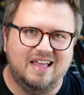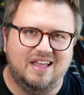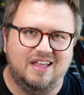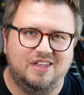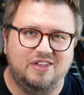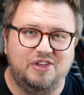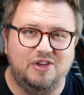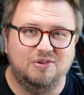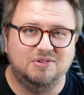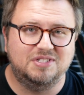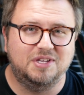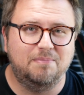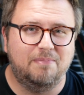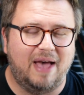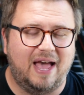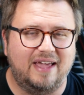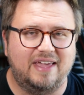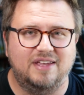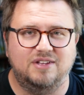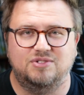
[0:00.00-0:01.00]
Using
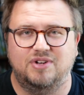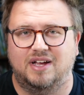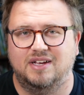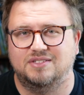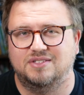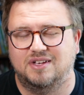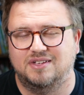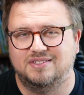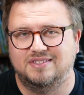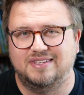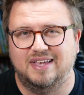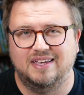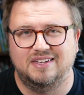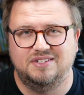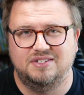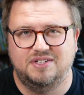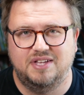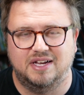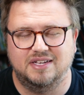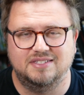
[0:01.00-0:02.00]
backing tracks on
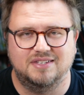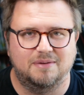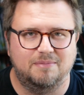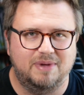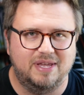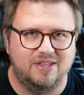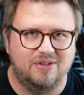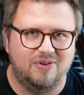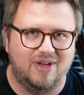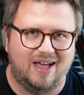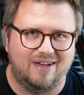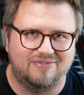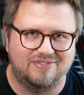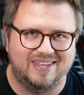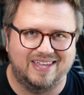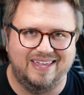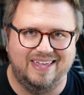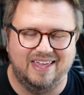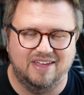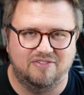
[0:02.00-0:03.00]
stage doesn't mean you have to
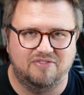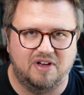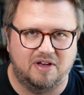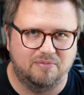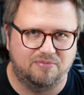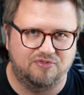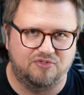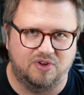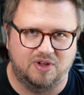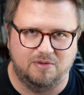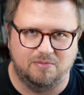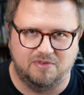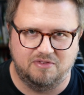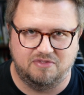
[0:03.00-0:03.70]
give up freedom and